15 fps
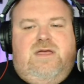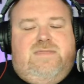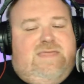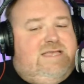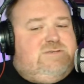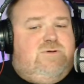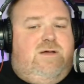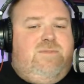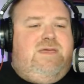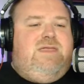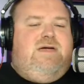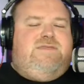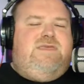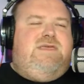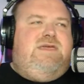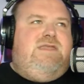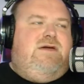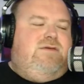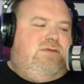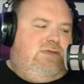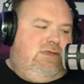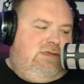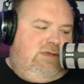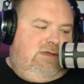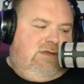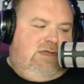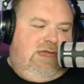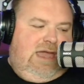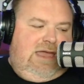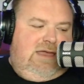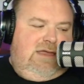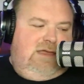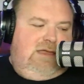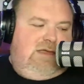That's what I mean. I think, you know, you get,